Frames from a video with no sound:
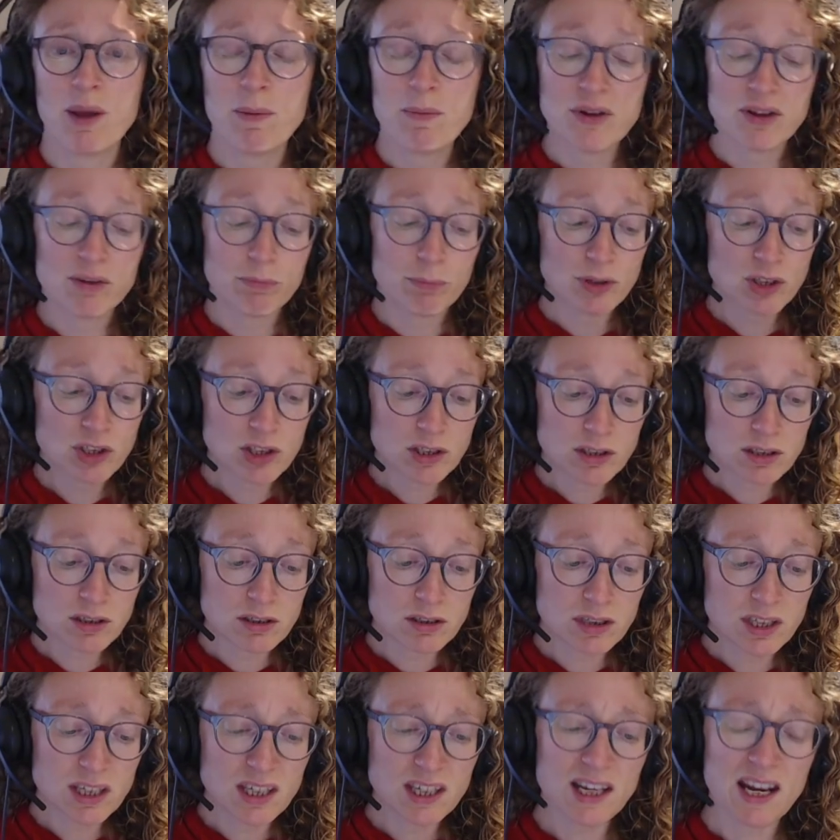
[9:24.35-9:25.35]
But but just
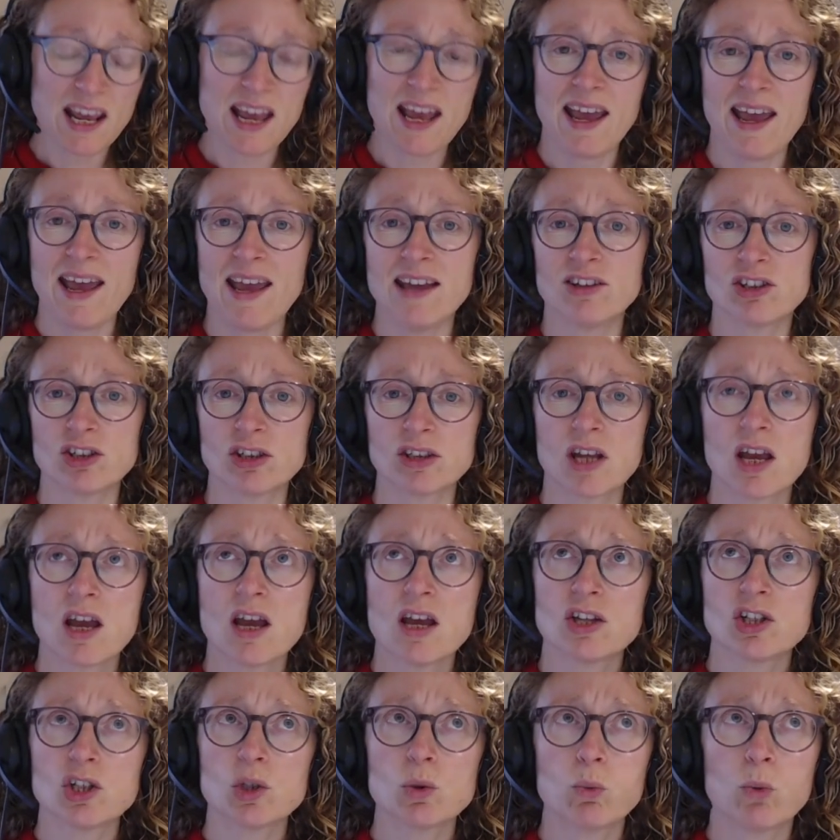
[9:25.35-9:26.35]
thinking ahead, just
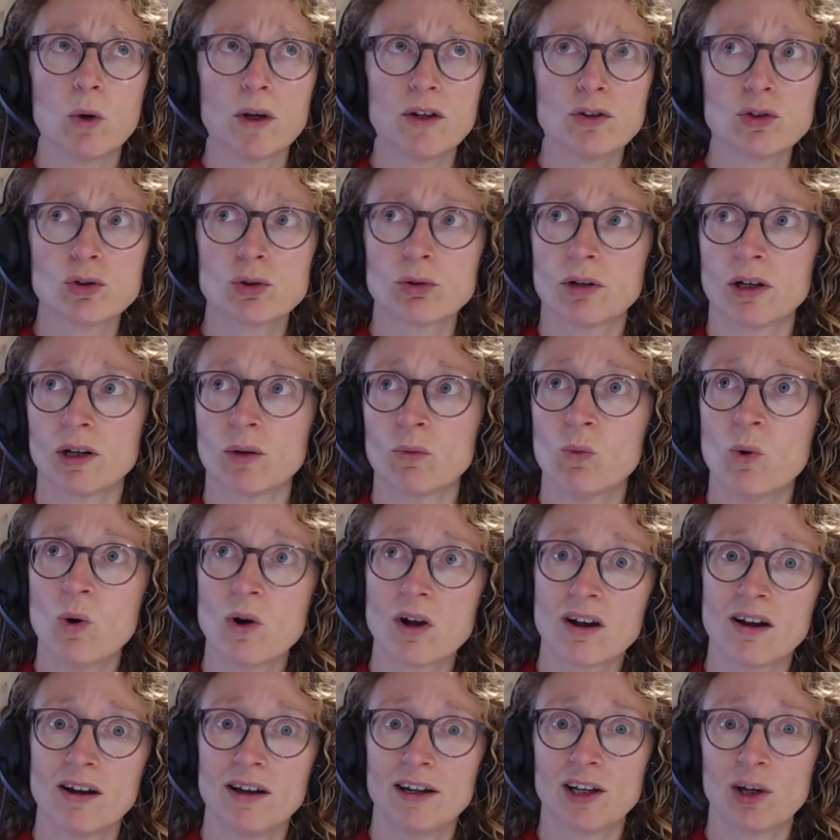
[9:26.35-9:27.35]
just wondering what
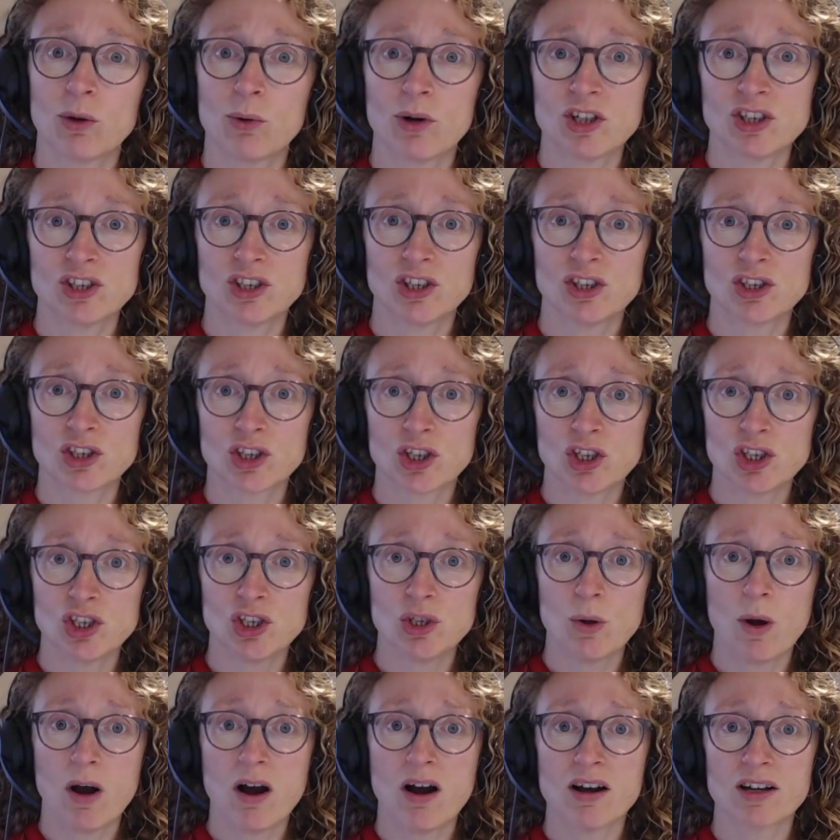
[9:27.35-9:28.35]
kind of questions could
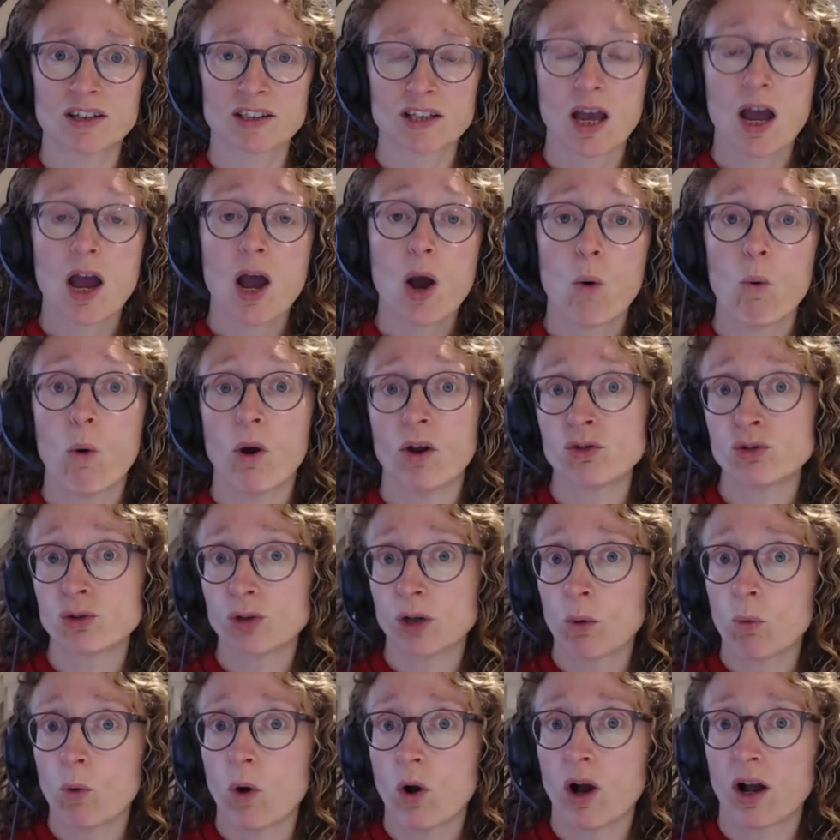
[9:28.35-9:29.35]
you ask,
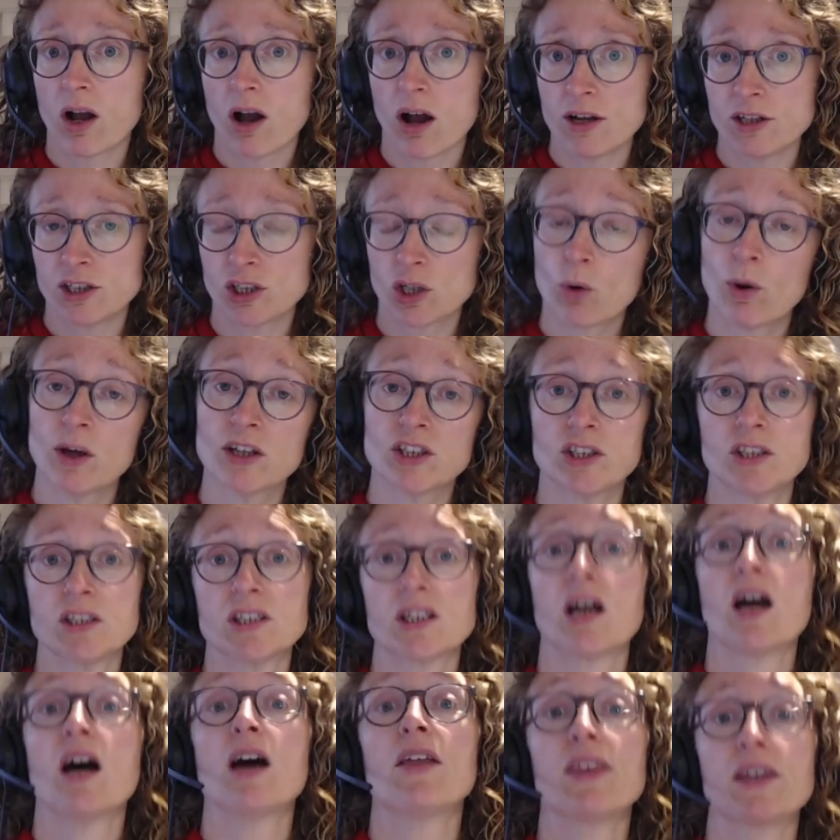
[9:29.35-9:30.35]
wondering what kind of questions
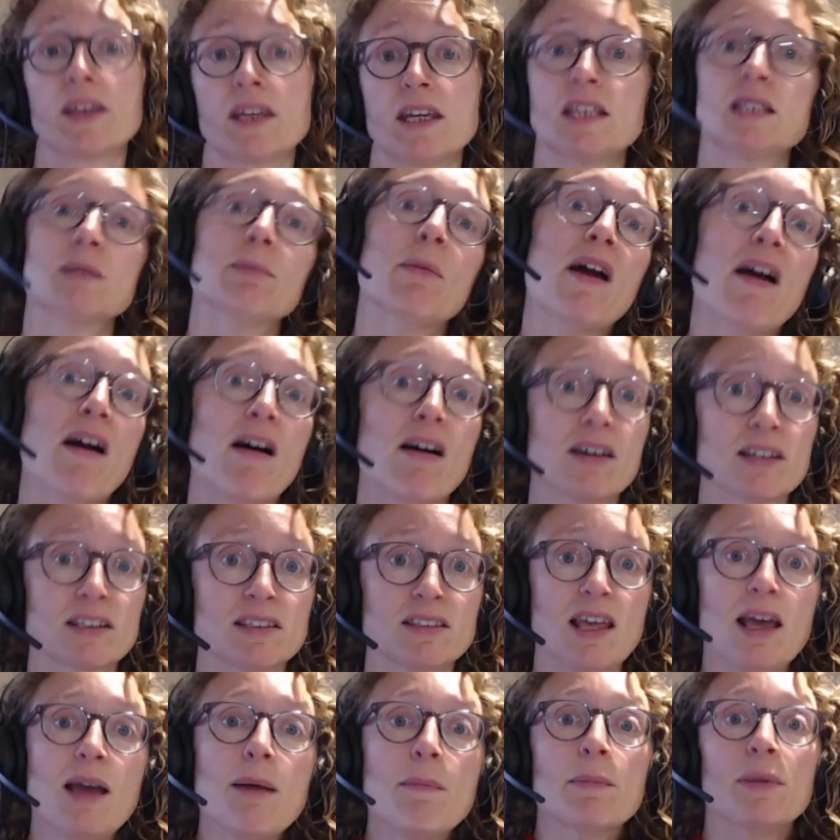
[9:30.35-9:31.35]
other kids might ask
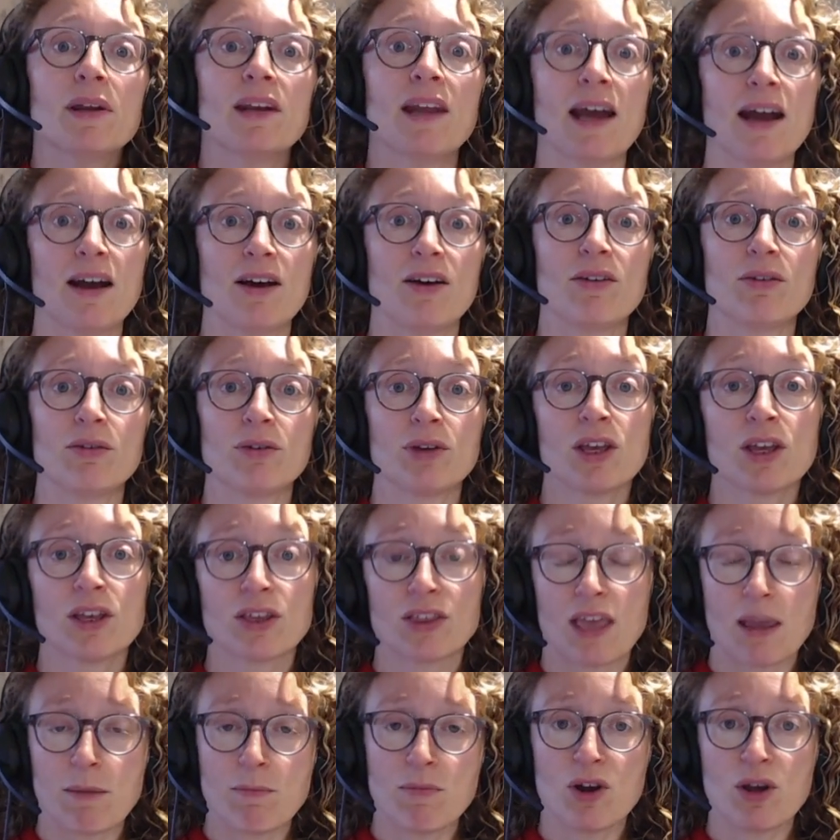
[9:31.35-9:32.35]
them and how
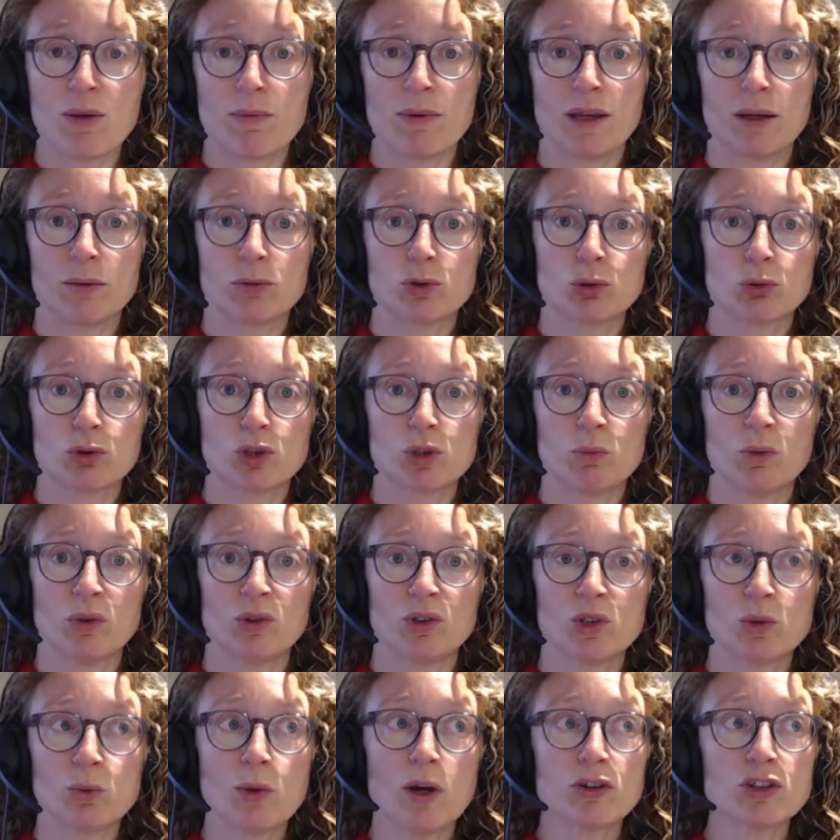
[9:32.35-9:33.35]
they might be able to
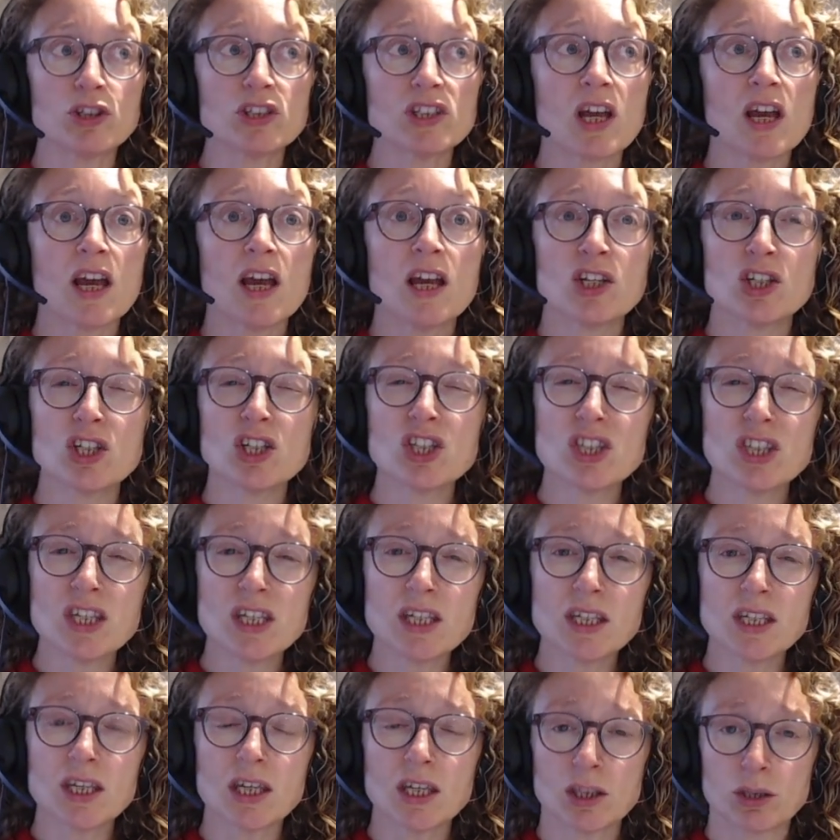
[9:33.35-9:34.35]
respond as well. Just just
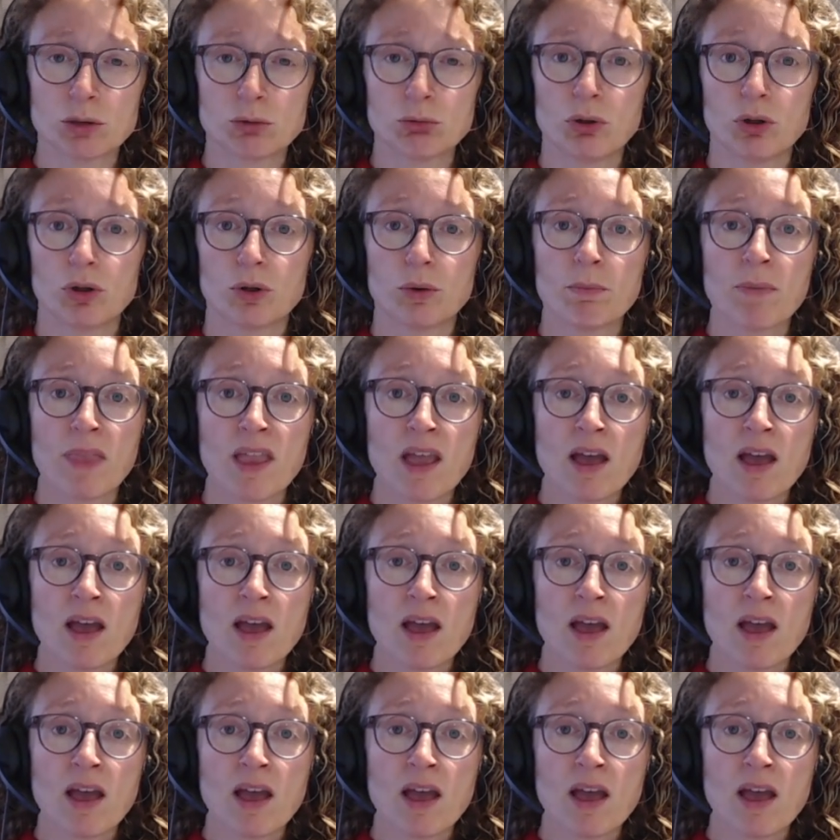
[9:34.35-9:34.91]
thinking through.